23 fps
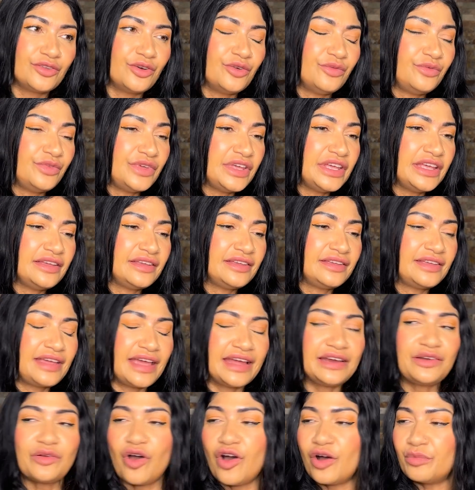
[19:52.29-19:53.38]
So we
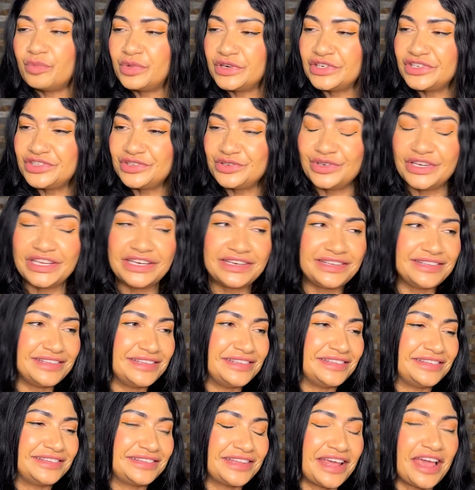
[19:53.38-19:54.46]
get
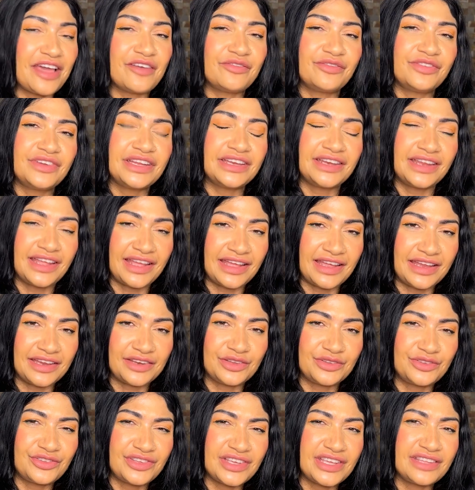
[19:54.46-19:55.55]
opportunities every day
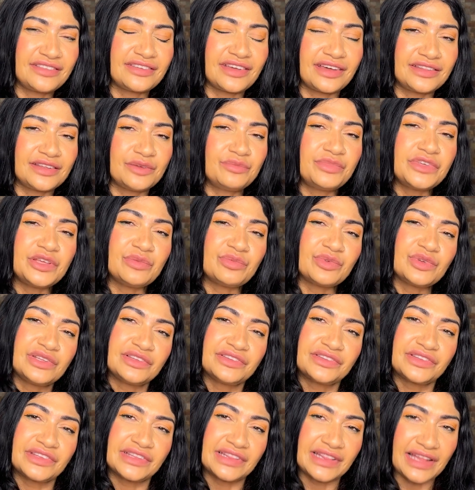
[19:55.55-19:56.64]
to change other
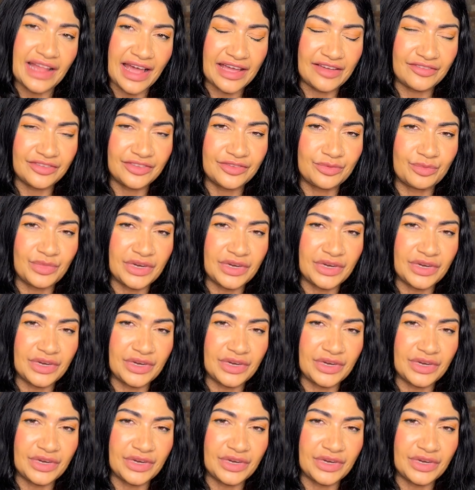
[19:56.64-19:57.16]
people's lives,